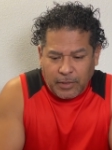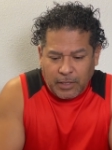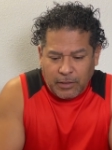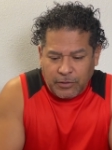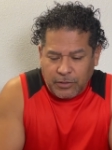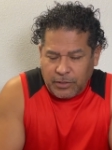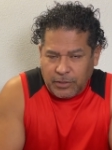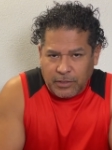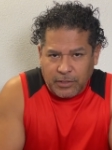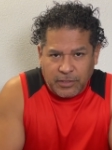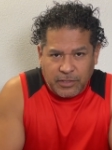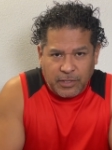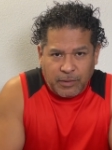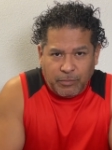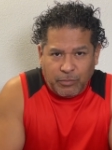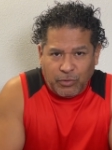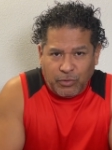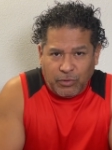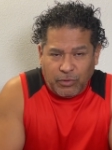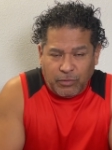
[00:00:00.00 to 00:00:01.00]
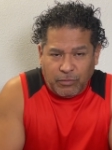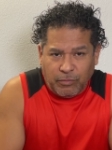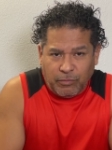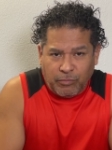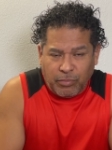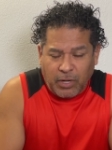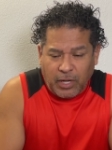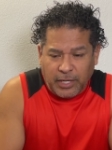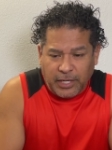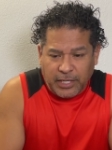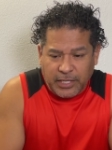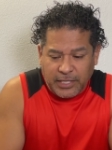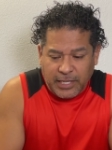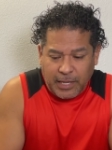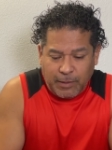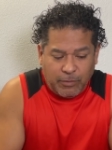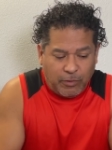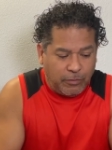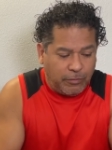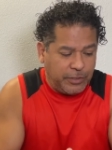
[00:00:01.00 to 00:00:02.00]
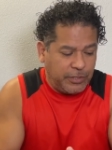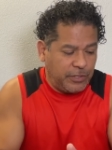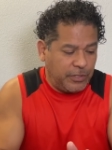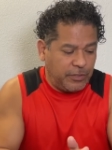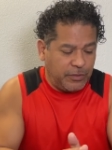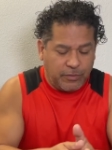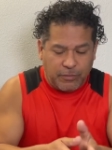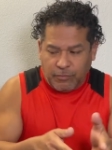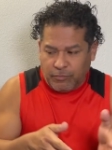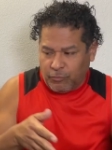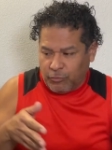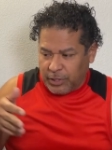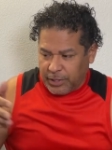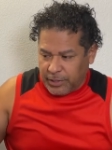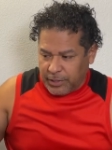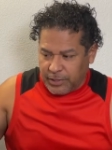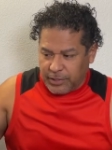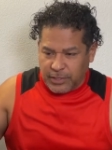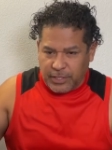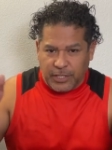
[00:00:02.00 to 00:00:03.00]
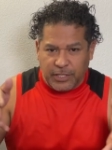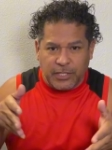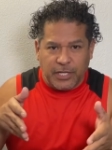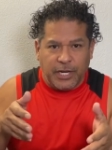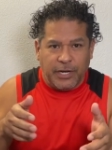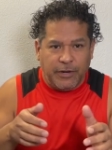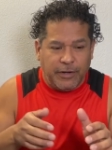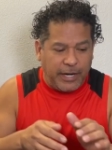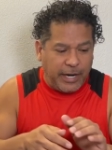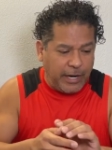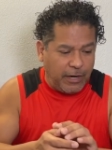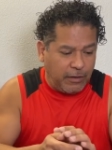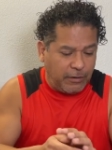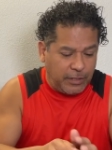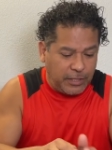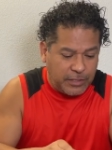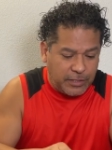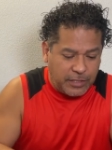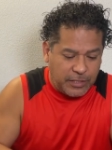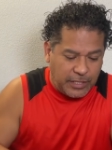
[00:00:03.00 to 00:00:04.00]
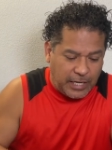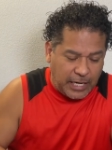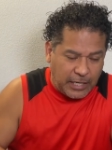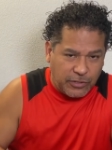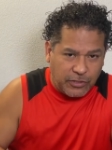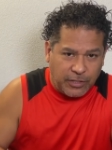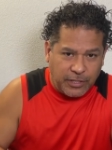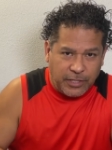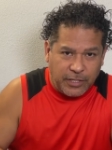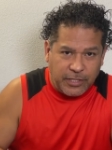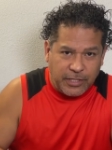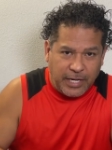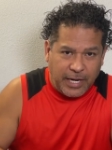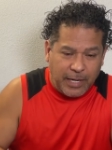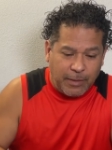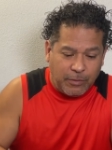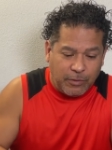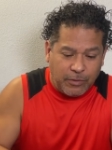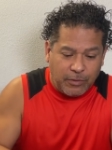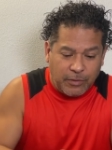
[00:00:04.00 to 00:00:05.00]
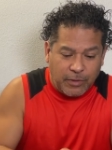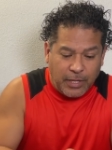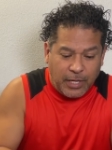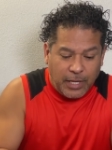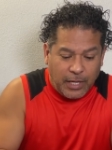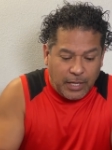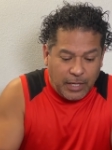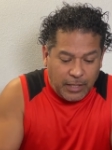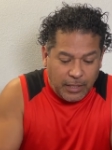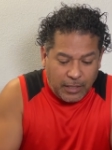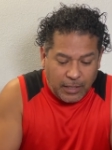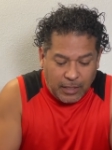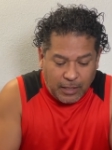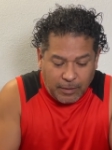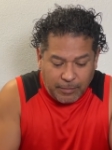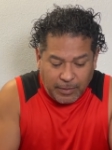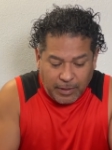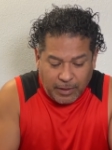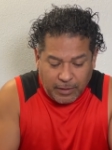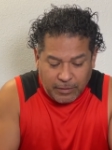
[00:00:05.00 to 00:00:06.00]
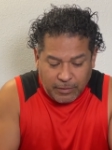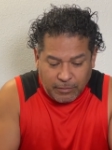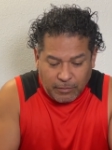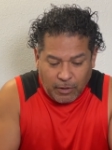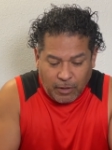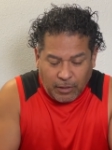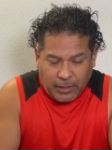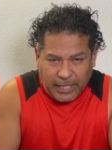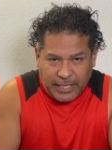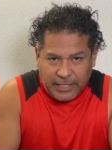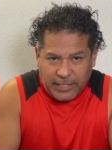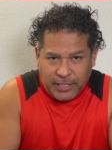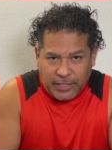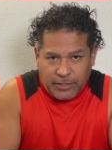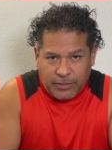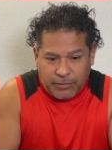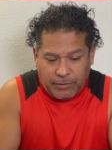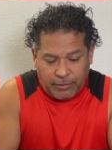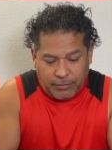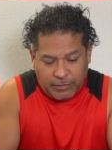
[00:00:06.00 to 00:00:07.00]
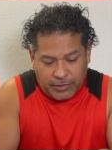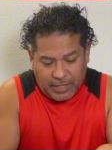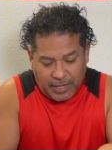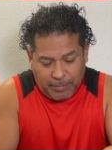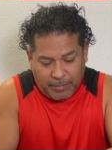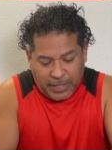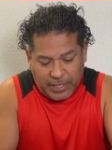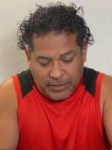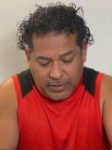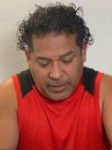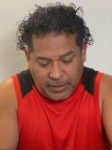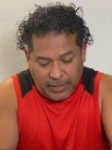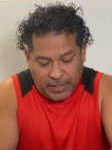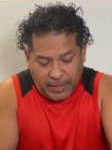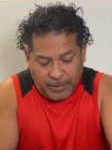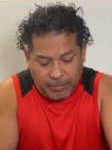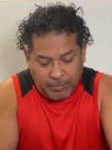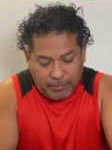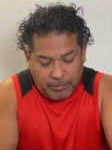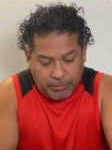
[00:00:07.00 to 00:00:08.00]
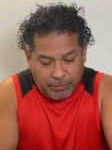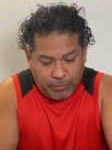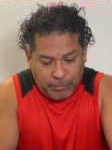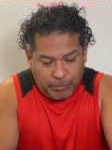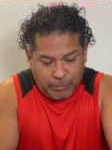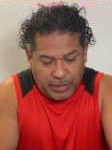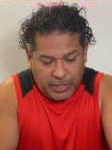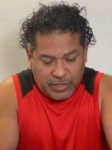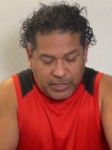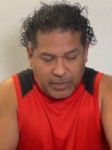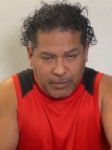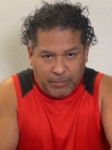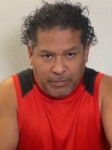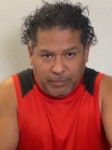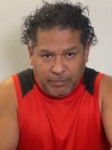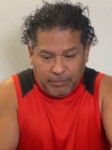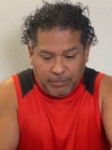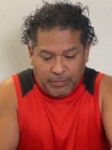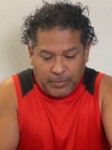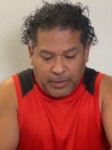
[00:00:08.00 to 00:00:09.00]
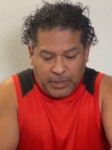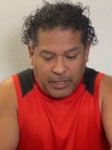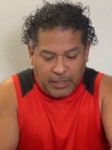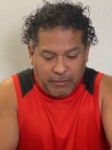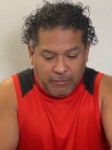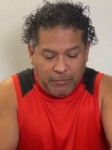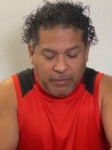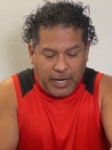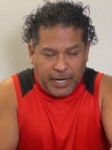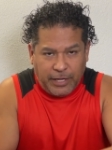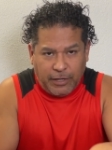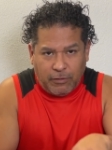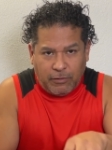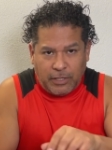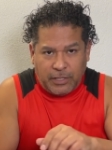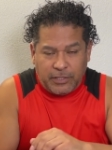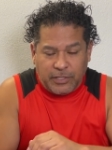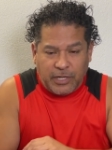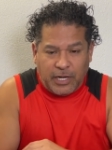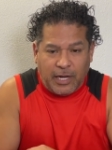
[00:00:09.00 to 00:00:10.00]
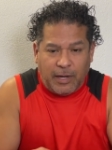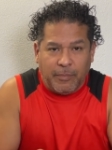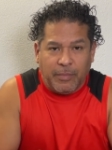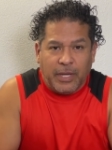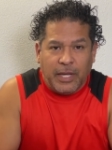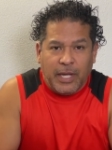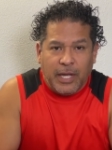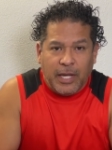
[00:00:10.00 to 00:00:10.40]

just a simple product table, which is what this is here now. This is actually the table. All I did to it was I basically put some vinyl on top.